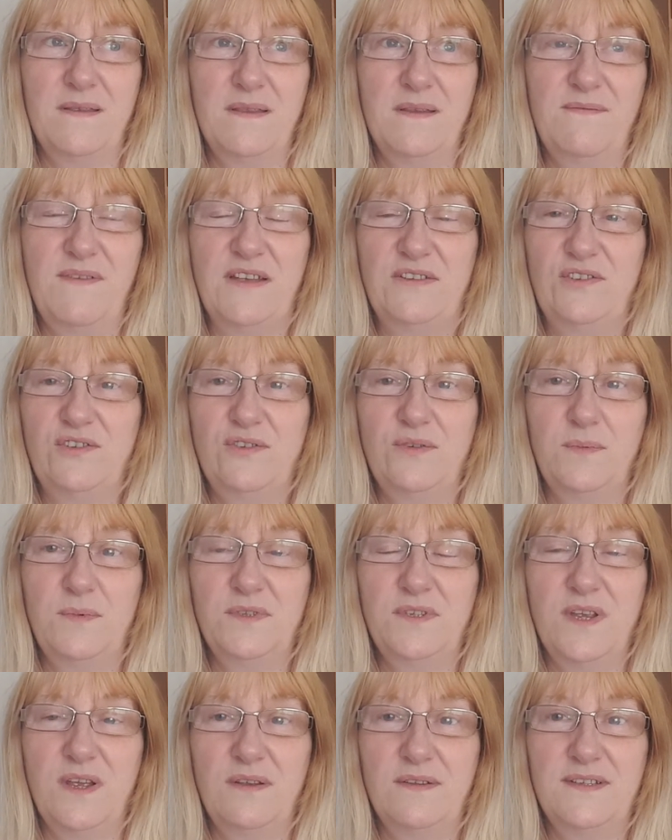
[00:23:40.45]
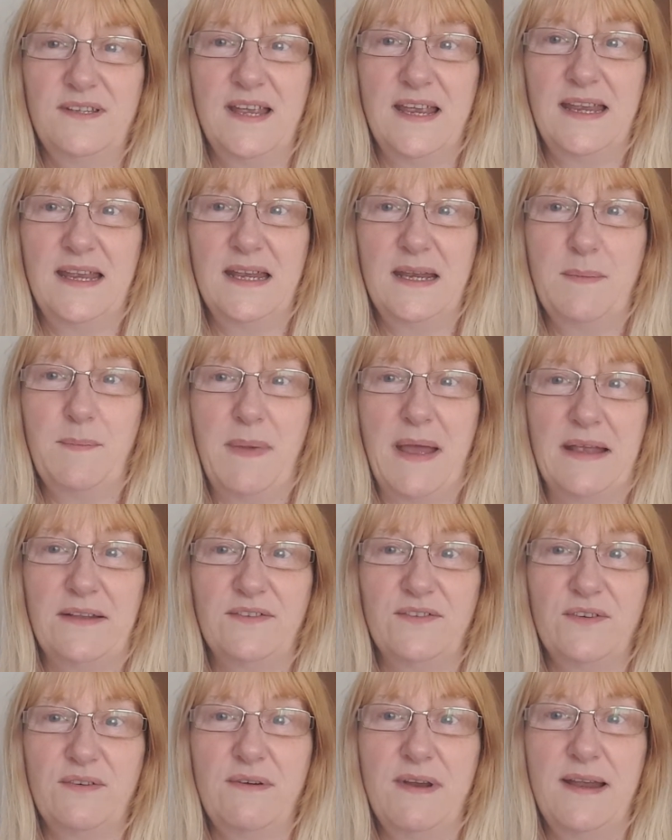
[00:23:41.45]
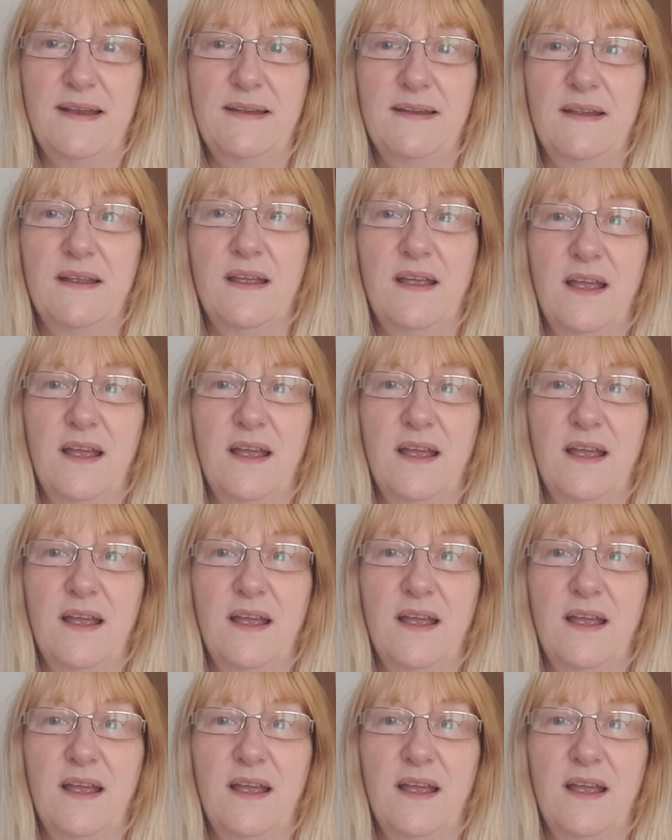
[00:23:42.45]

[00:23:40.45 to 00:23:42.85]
the vegetables aren't taking a battering